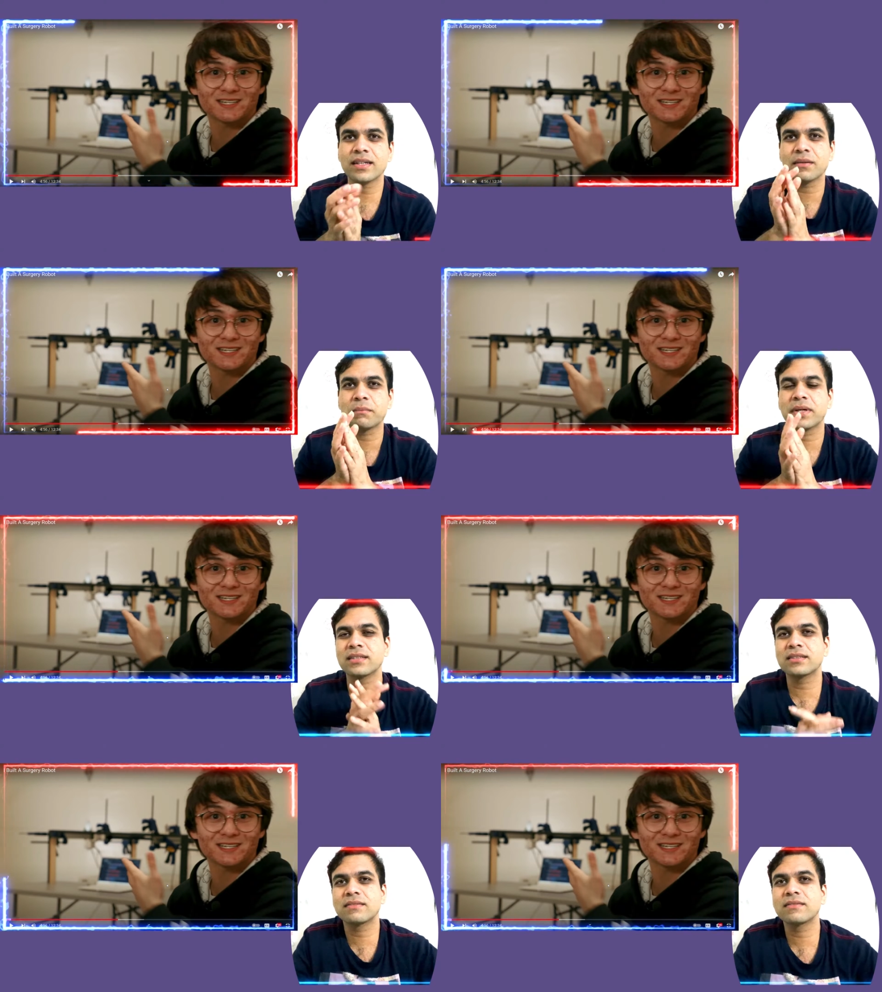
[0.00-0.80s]
Speaker 1: like a
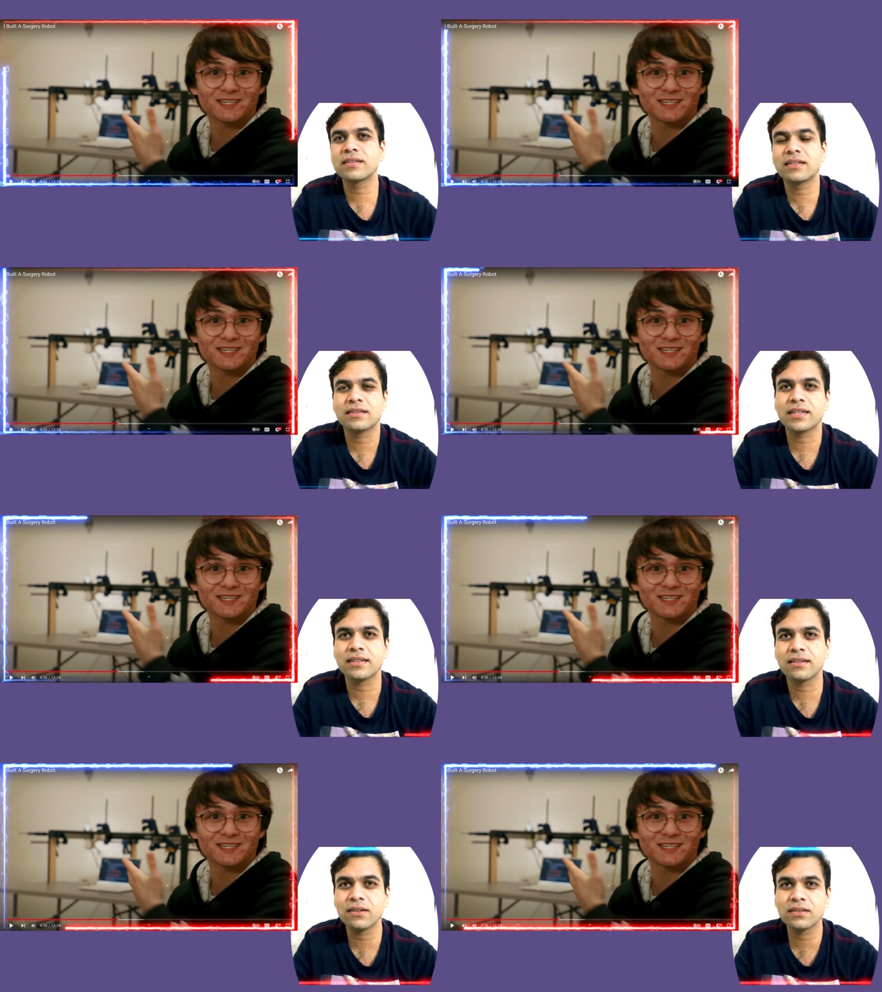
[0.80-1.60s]
massive uh,
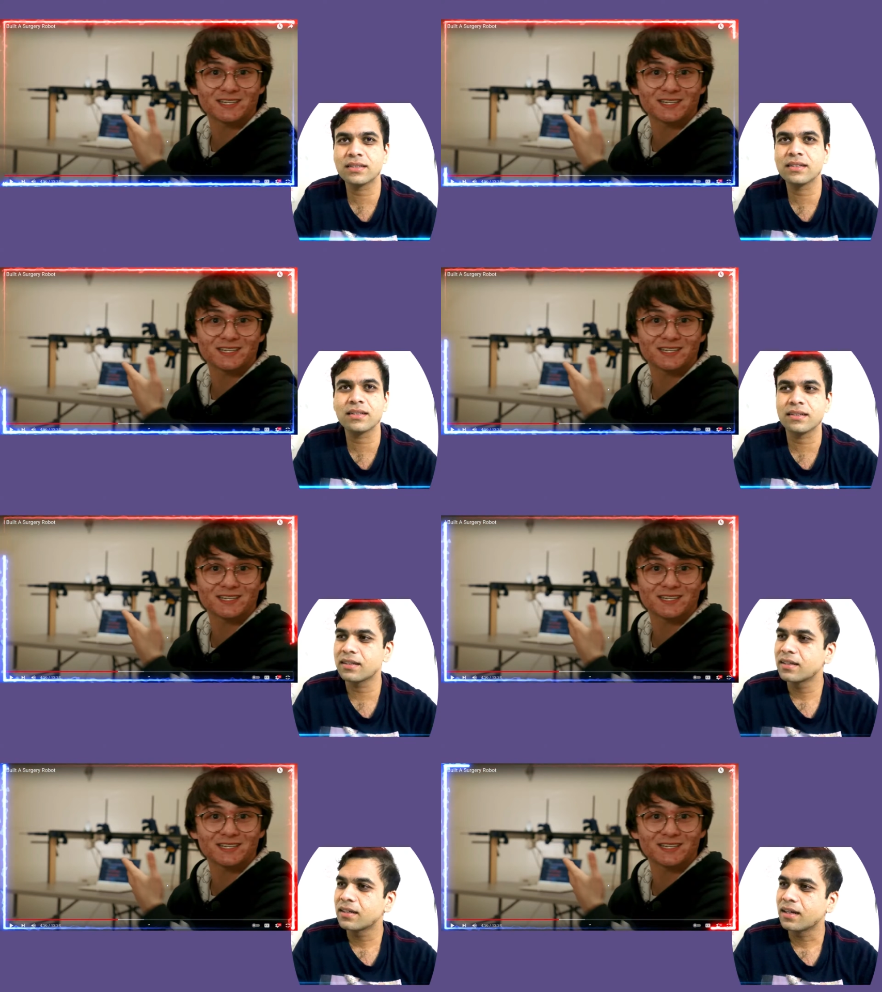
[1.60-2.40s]

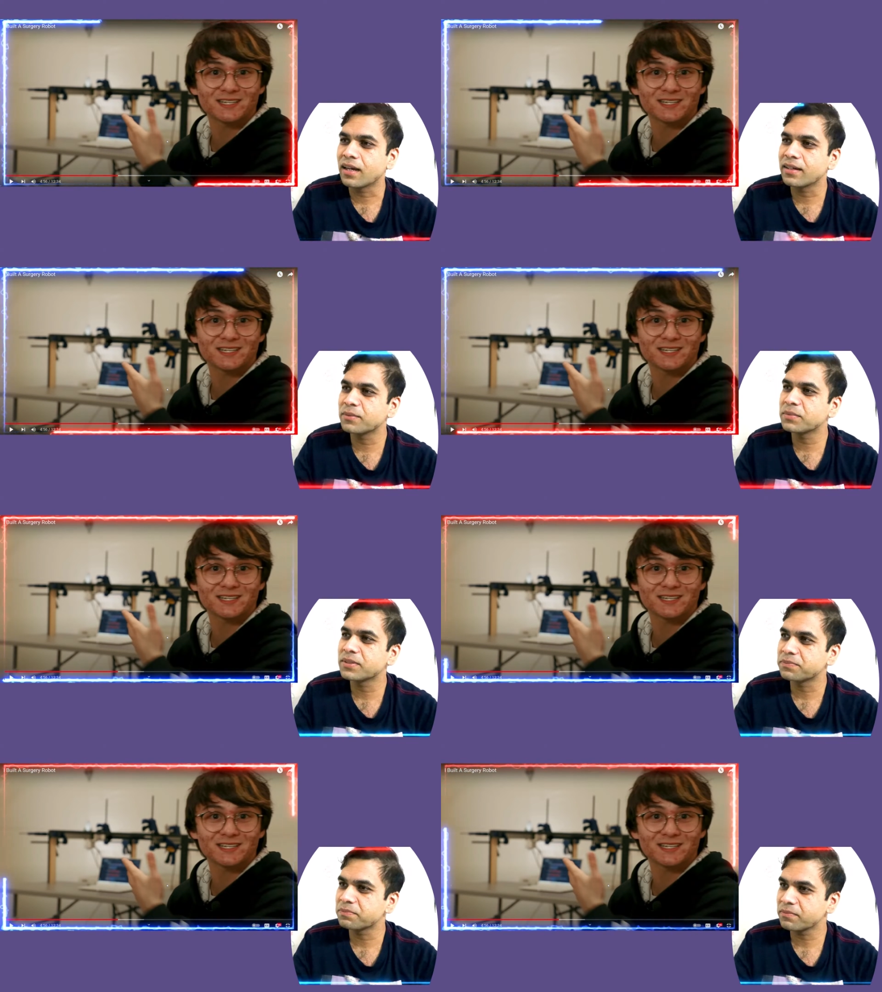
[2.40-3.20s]
technological
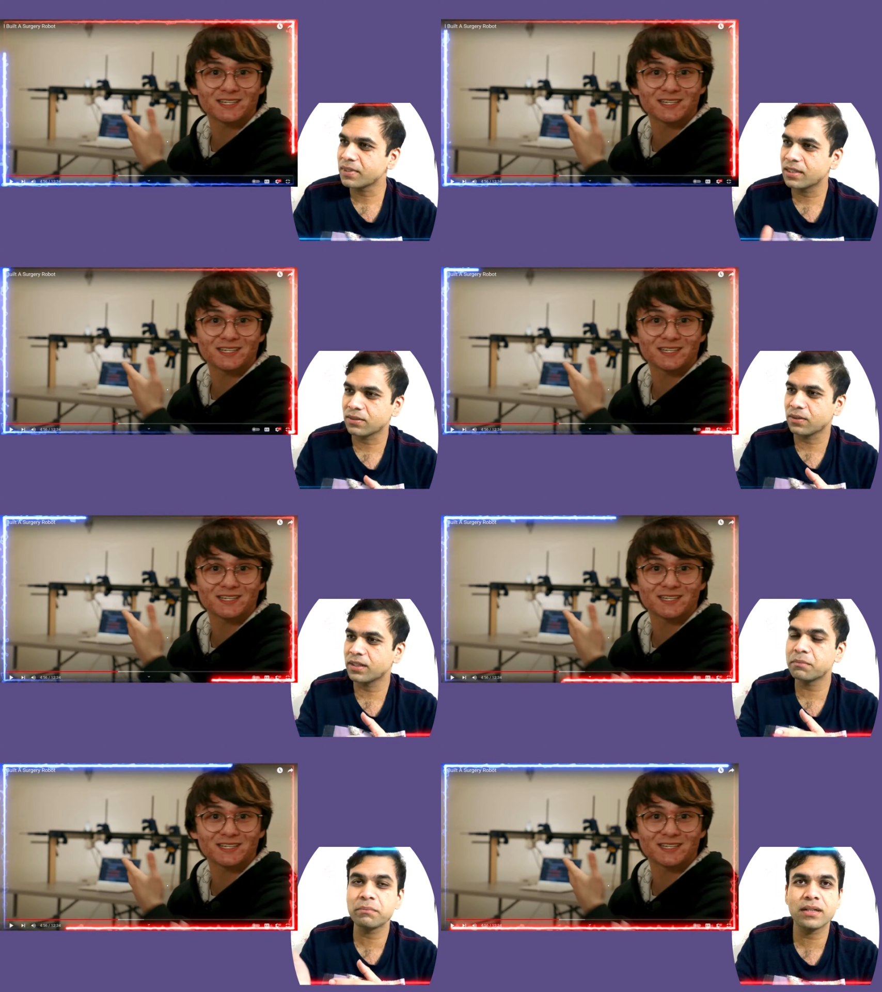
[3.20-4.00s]
items. He's
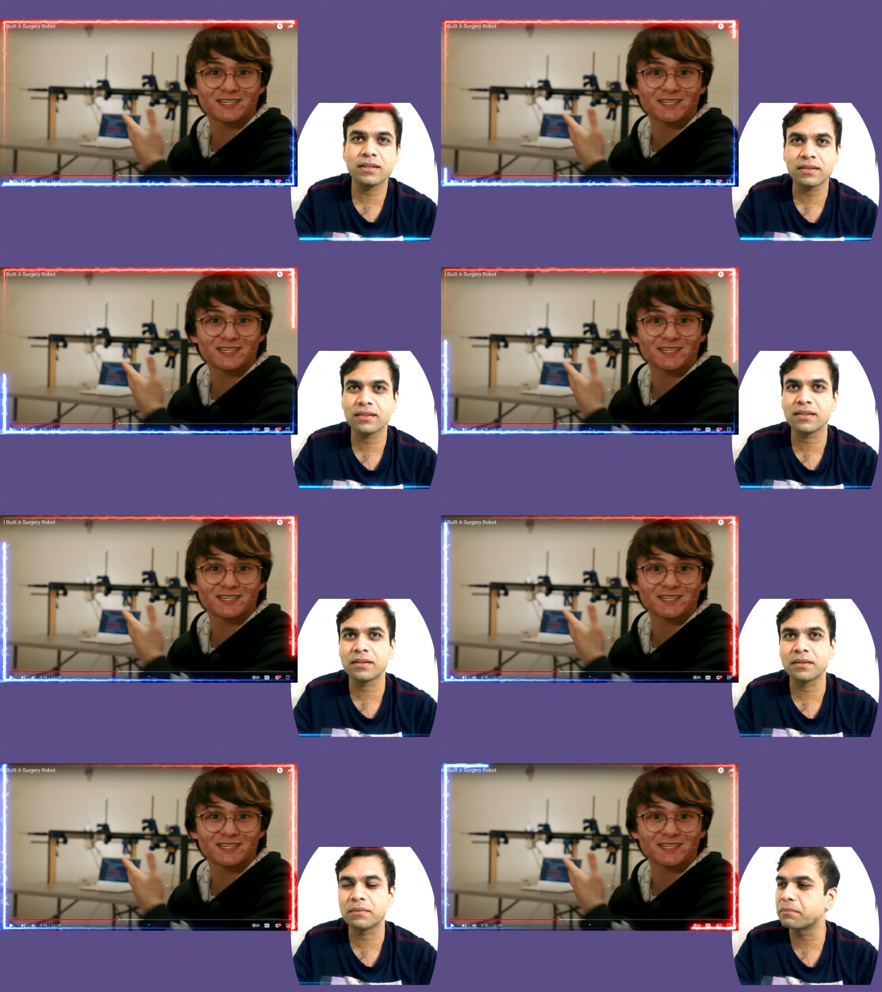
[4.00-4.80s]
already built
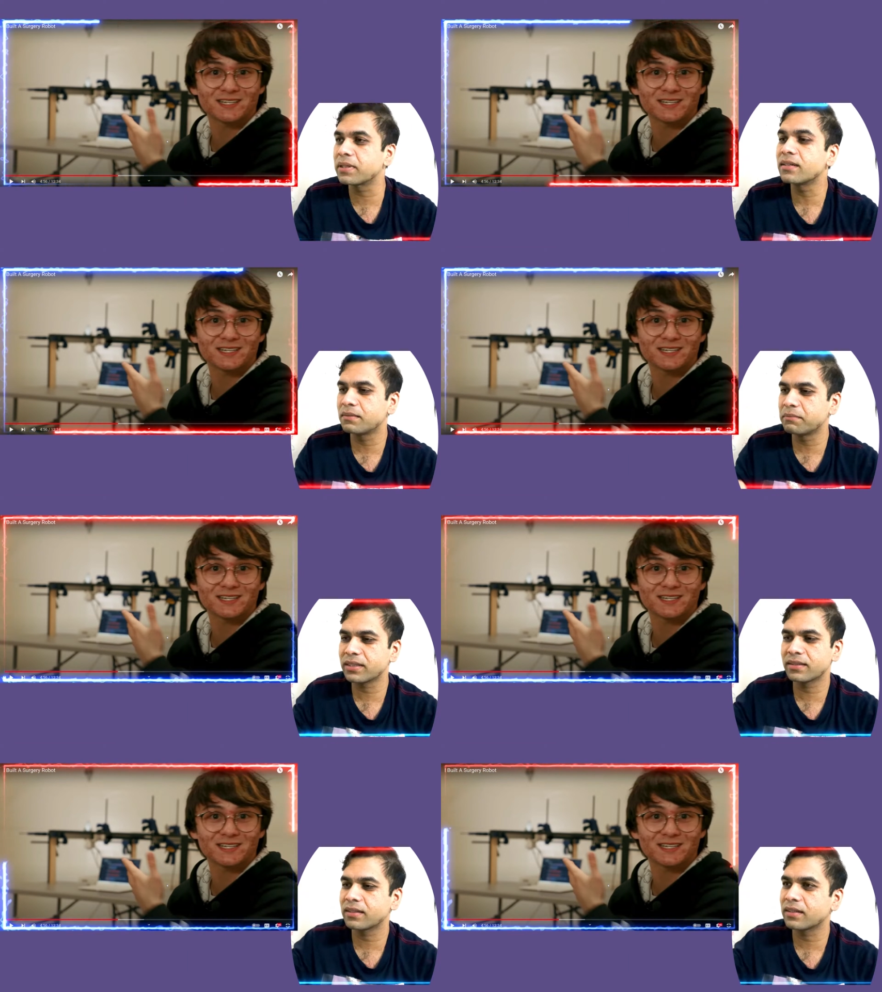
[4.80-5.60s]
a big
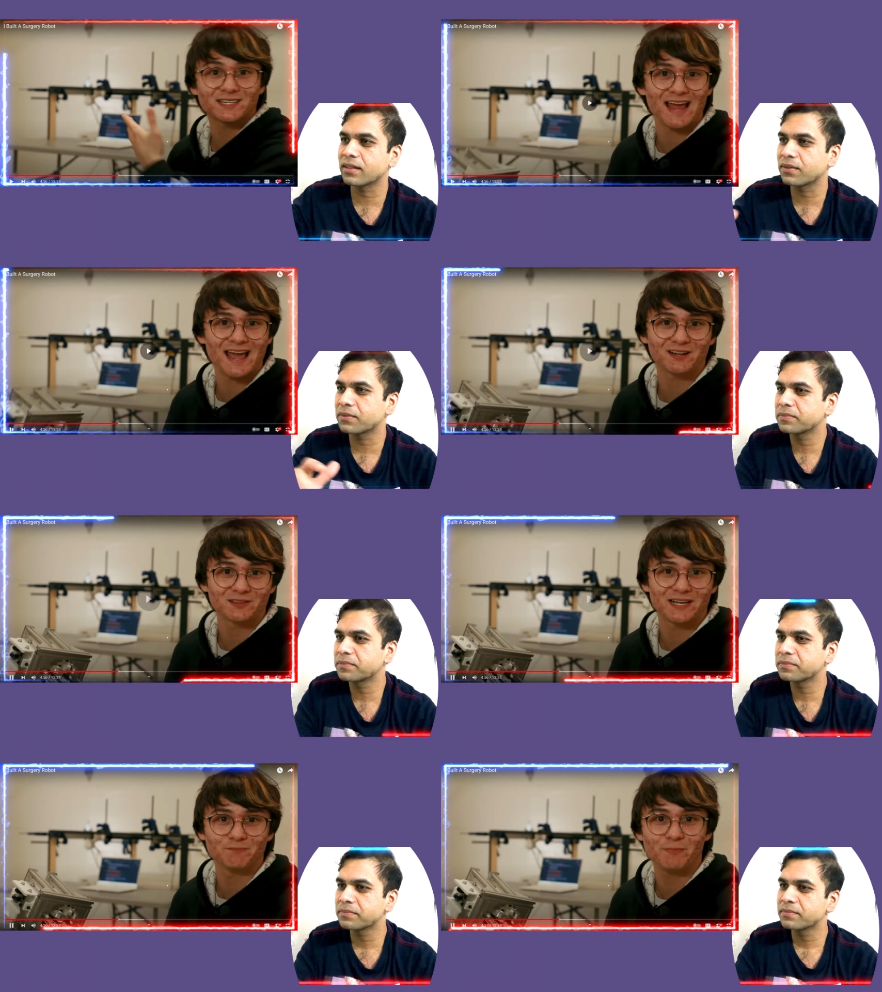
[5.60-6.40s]
machinery. Now. ...can
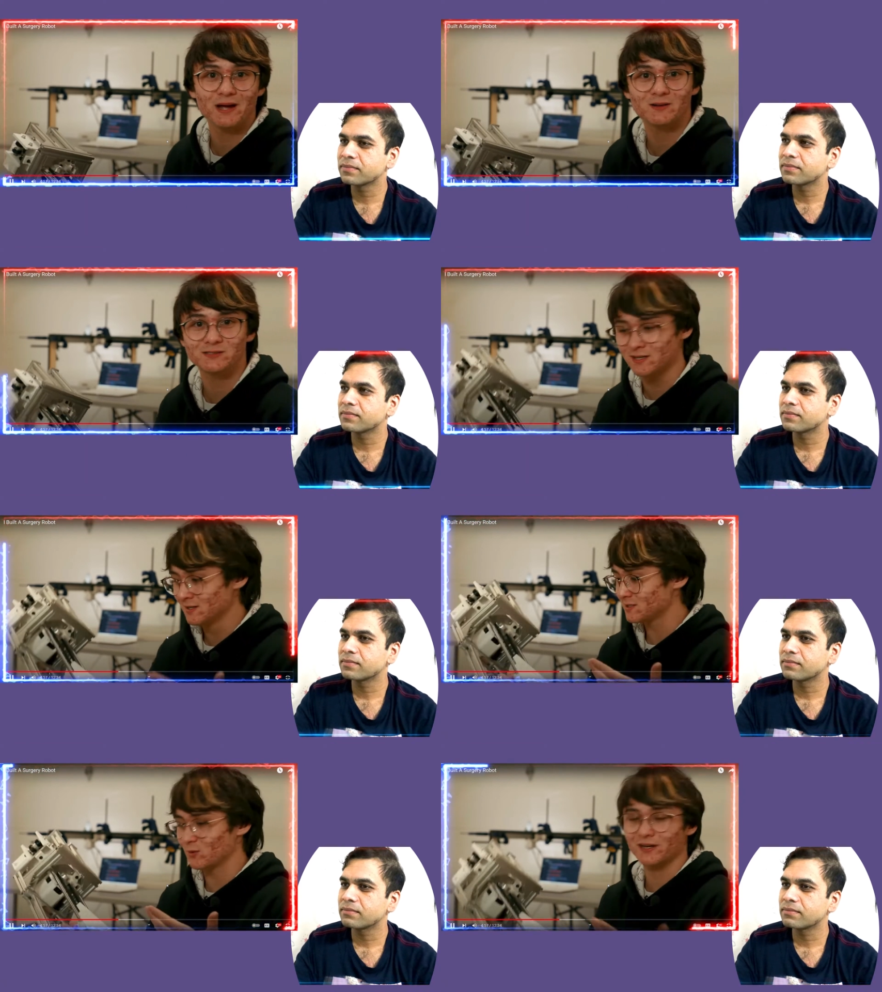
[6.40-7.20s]
Speaker 2: handle 10 pounds,
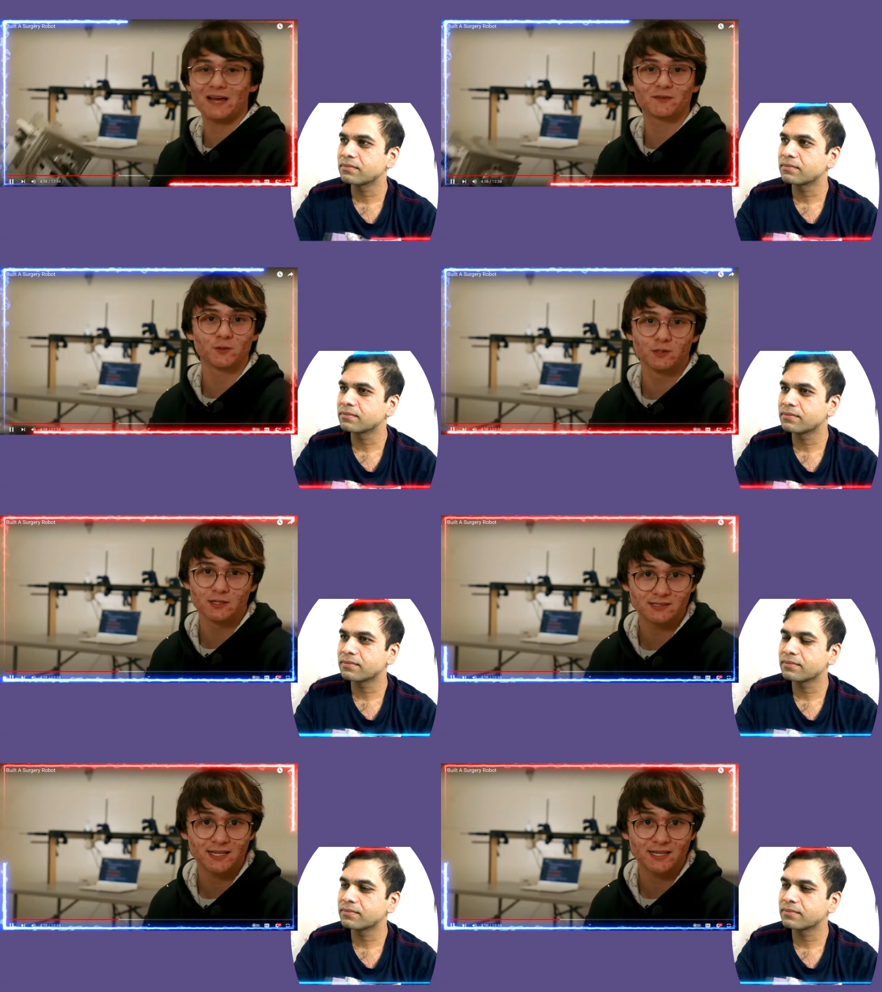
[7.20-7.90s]
so we're going to do a little